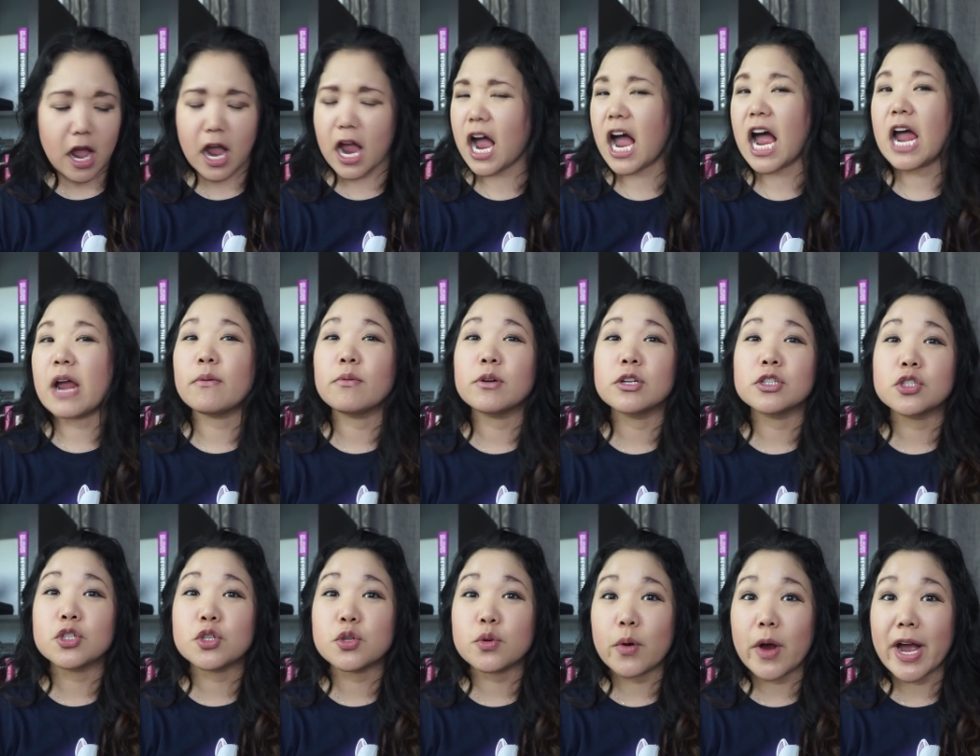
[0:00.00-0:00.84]
I will
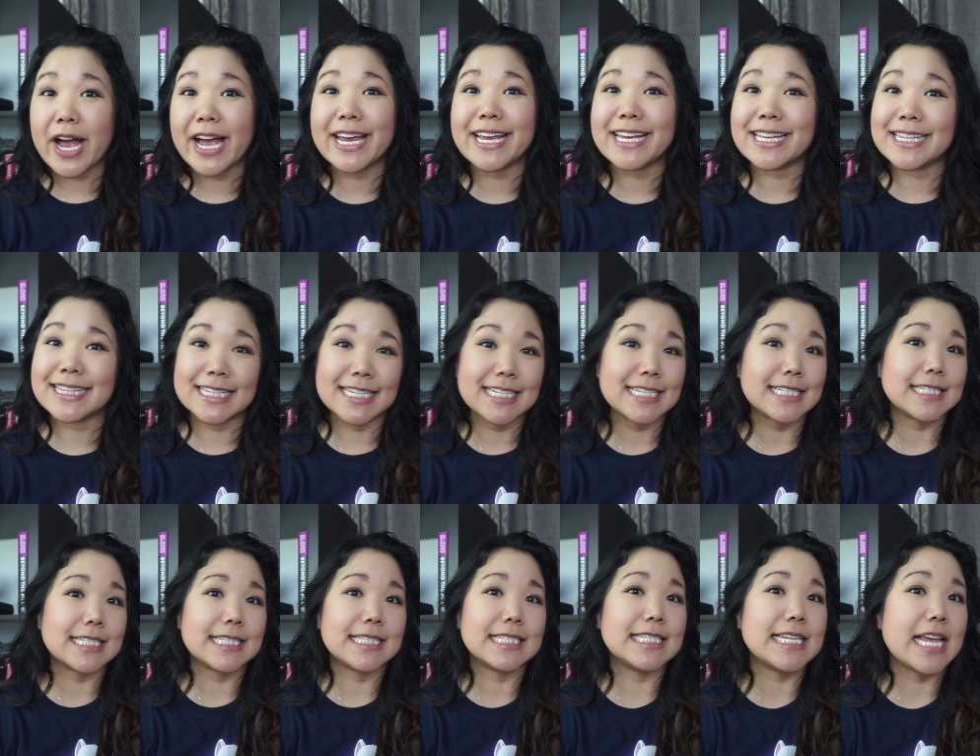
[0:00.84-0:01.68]
try and link
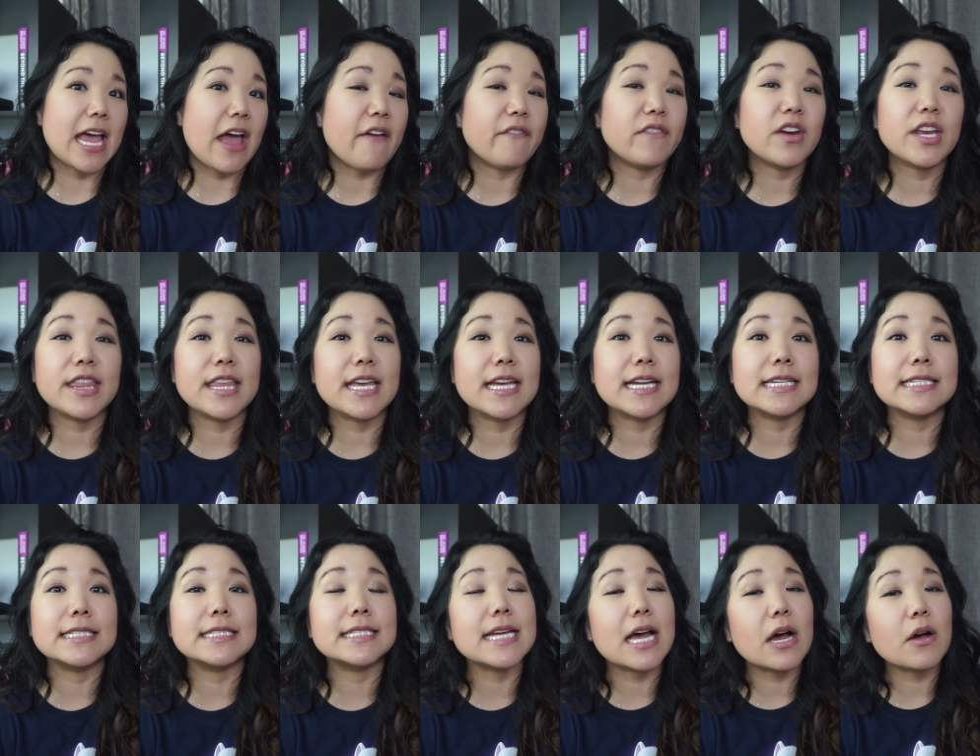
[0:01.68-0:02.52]
to
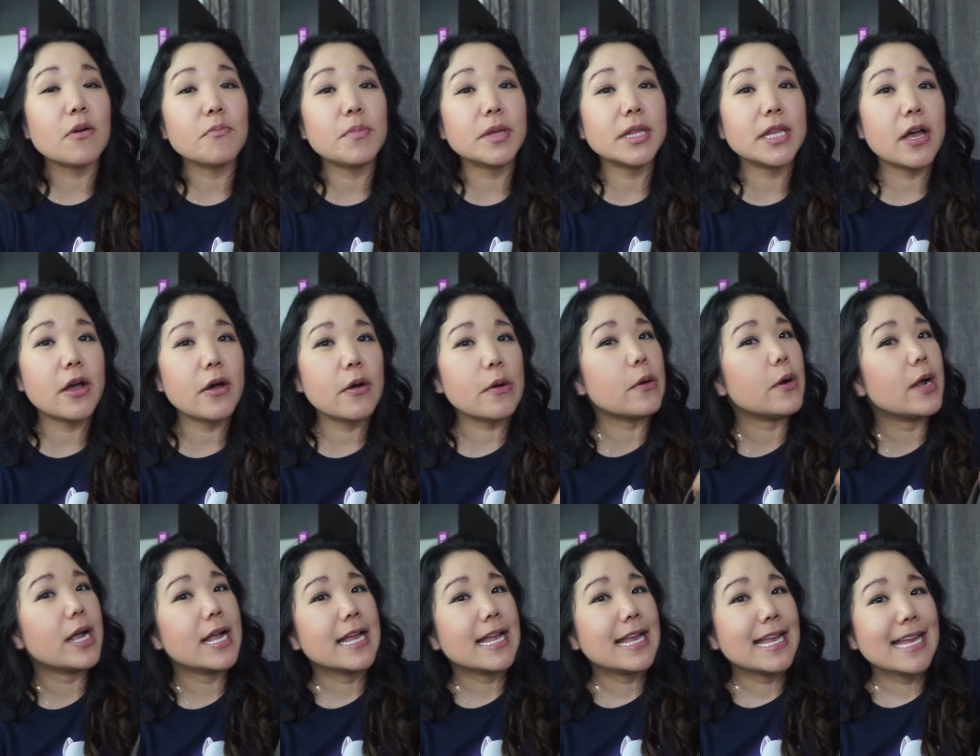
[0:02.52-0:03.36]
everything down below
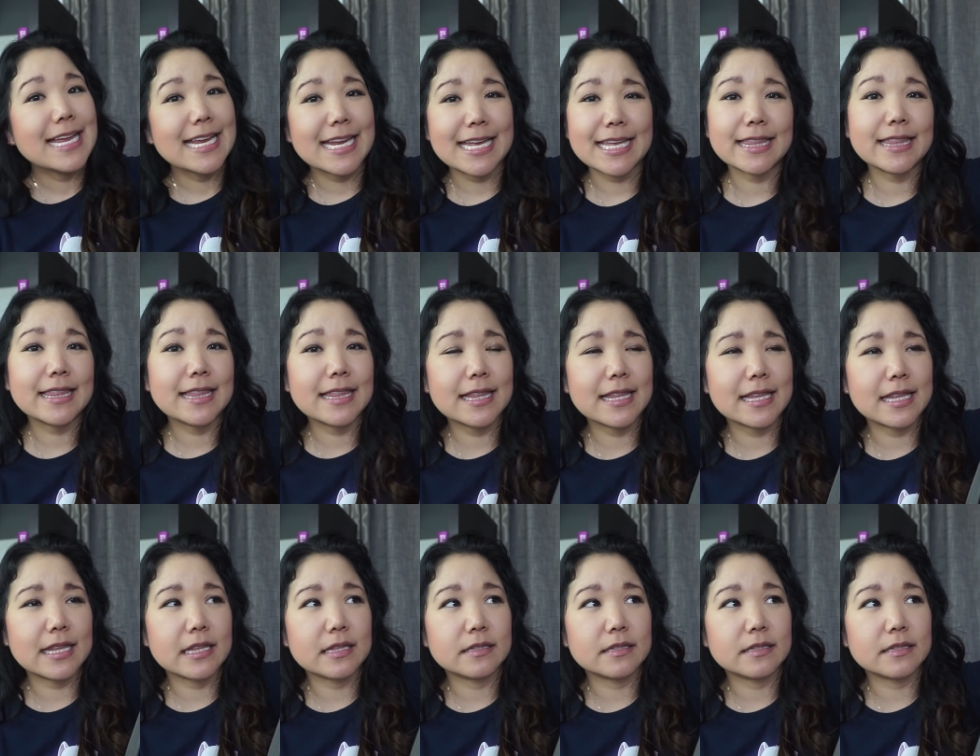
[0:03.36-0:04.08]
in